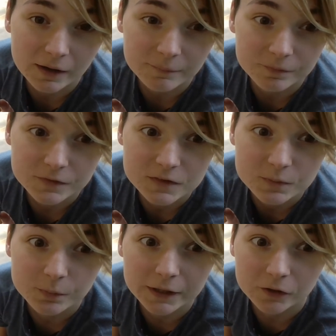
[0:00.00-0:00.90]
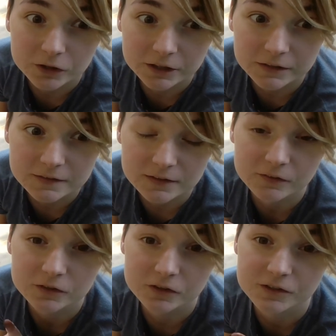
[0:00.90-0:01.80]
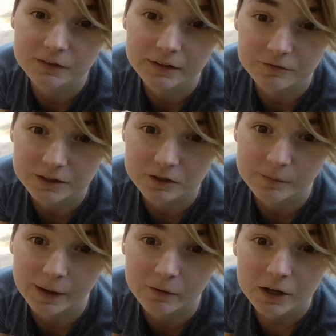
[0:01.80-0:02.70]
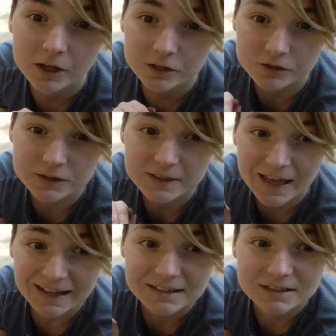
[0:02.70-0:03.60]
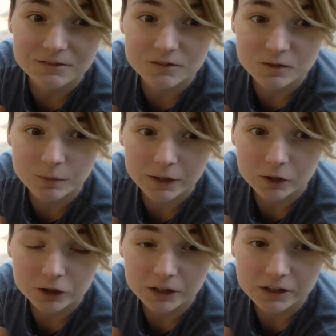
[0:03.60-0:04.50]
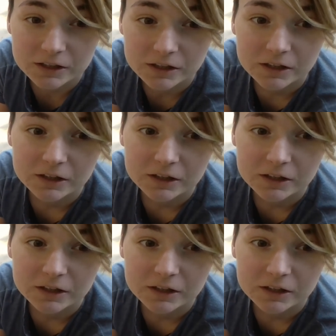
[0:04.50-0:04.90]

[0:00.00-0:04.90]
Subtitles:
spring onions, and I was going to do a little video about using the ends of the spring onion